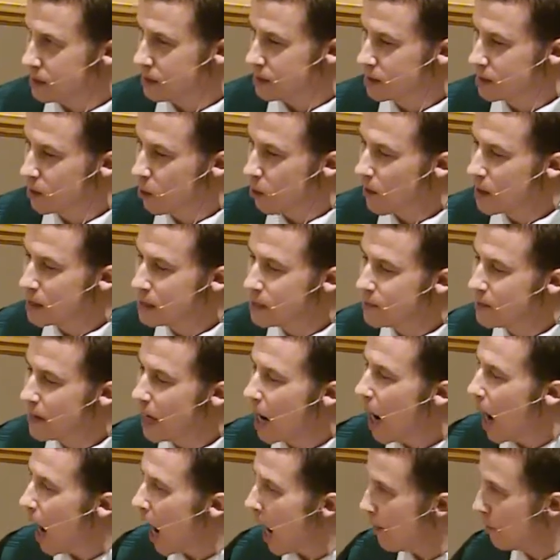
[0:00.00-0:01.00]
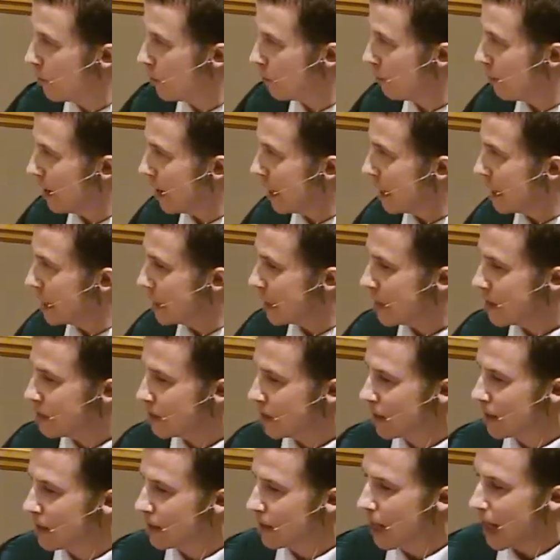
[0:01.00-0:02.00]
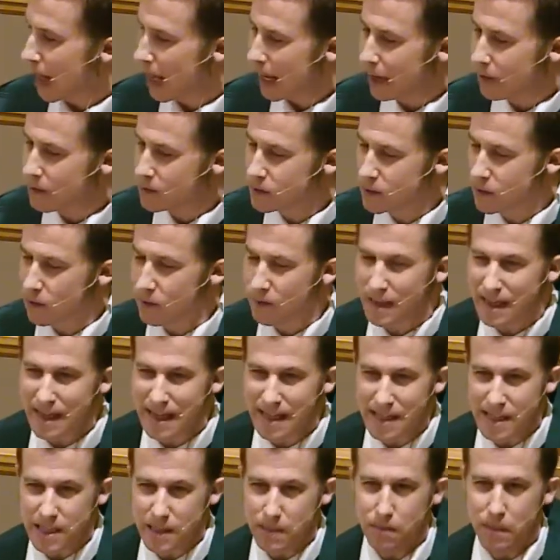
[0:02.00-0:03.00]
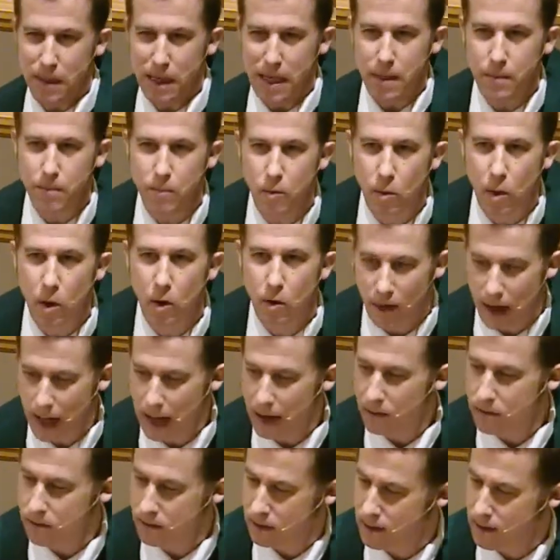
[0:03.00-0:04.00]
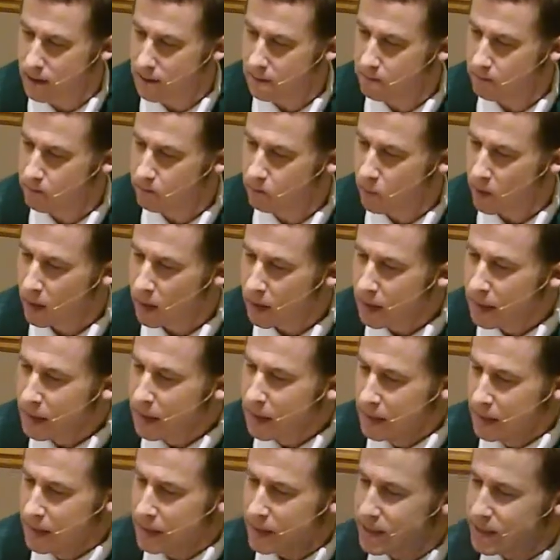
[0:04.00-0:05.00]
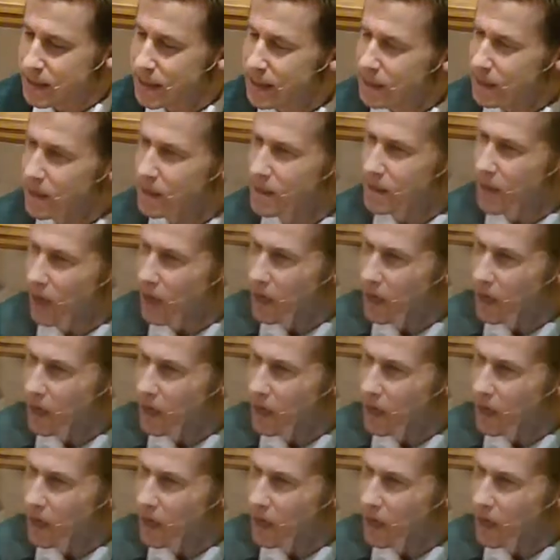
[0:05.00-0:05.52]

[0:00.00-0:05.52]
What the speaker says: is going to be operating in the lives of these people around him. Jesus